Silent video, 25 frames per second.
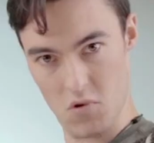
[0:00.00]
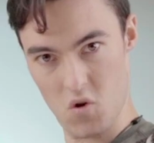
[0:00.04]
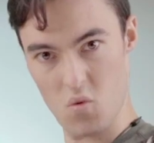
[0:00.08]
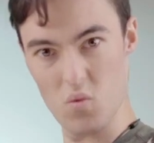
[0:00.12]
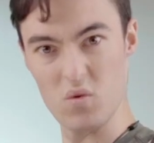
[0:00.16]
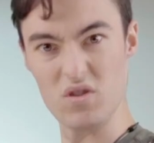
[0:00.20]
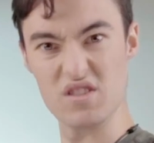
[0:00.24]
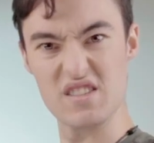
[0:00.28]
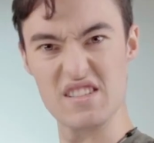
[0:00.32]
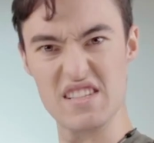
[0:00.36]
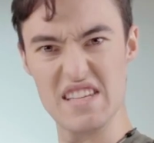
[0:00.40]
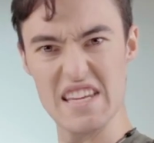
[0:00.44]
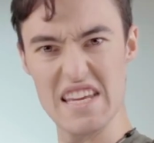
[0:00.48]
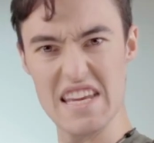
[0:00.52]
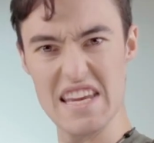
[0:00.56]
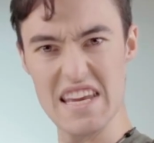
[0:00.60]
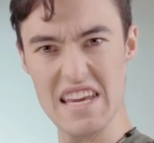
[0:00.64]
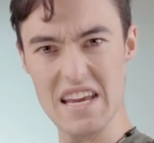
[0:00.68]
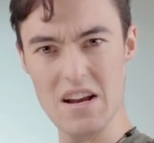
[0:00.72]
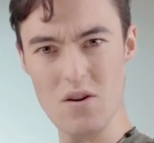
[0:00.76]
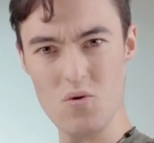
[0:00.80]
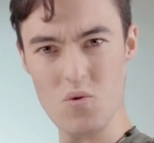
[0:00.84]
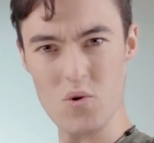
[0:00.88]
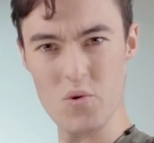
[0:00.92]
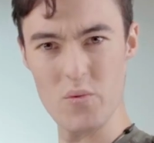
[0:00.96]
We'll see
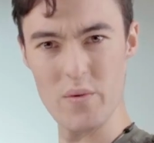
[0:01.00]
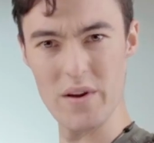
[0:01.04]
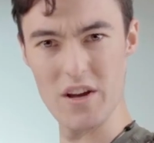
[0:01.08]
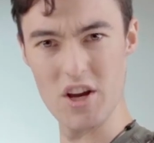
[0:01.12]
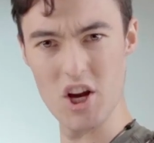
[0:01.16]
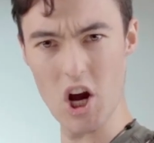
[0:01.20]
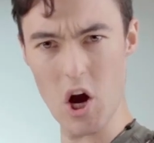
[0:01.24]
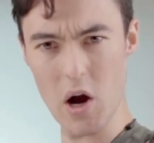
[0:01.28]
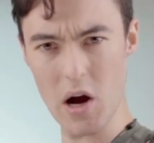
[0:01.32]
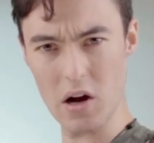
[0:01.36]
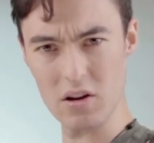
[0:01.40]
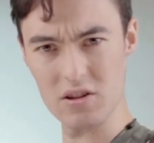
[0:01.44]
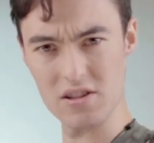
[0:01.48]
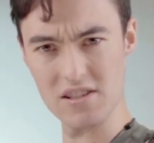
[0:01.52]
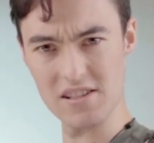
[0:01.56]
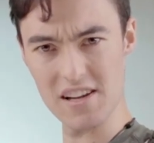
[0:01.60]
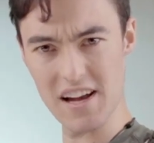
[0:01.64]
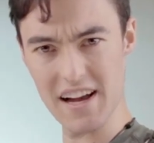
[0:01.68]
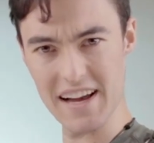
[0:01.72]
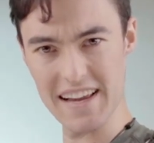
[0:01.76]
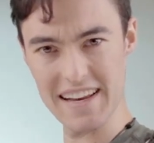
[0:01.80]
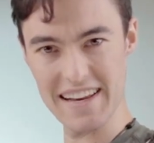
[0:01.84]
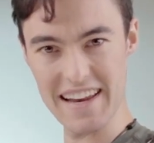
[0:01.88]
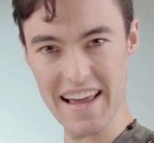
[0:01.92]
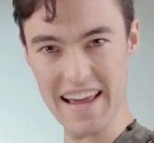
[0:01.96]
when we go
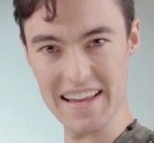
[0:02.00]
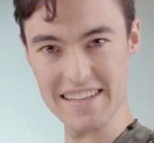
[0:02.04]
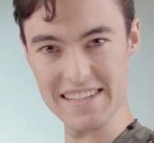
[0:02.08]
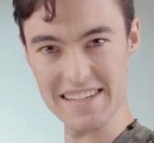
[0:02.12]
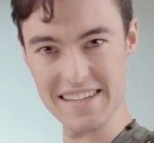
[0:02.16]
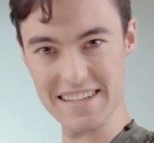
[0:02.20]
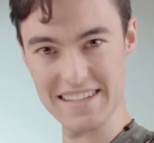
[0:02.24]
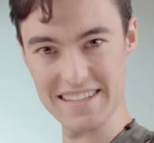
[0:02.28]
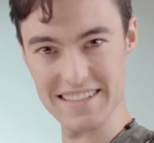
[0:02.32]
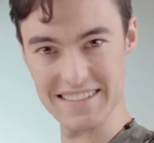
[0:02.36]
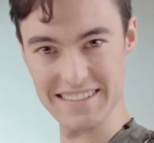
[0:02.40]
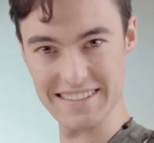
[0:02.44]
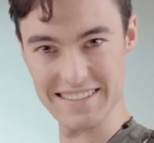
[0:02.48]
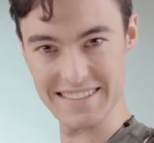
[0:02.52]
outside later.